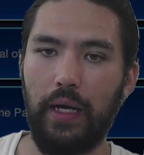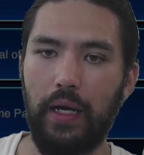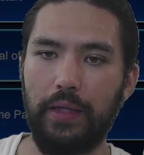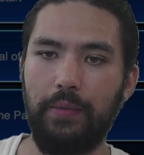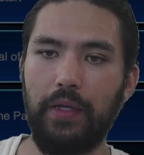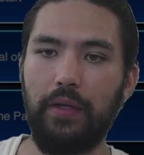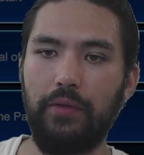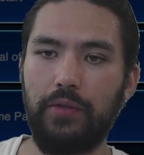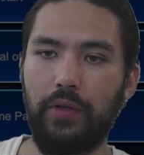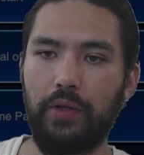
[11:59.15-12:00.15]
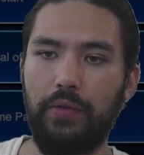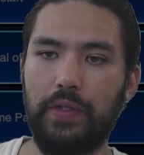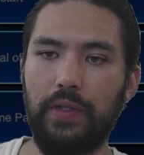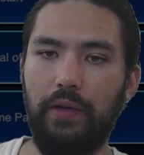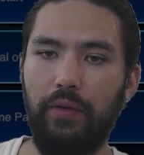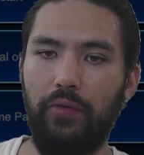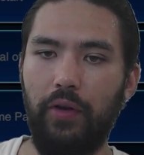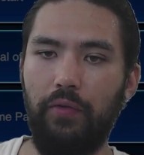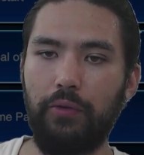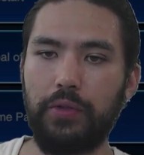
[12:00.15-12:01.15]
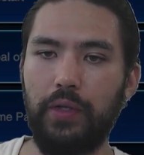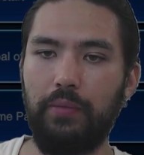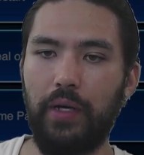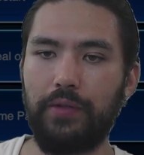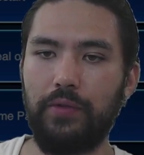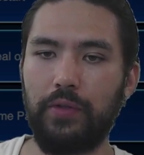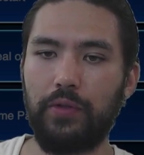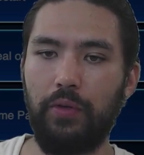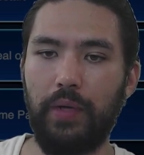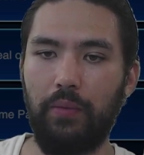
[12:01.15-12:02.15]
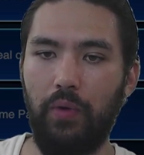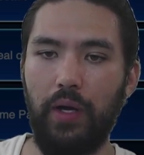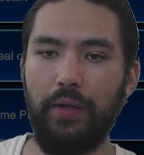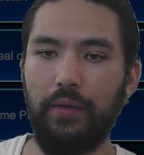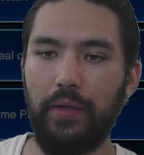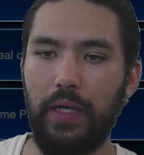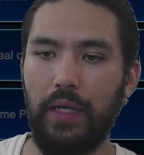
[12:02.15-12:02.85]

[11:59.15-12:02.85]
At the beginning of your turn, increase the level of all Fortune Lady monsters you control by 1.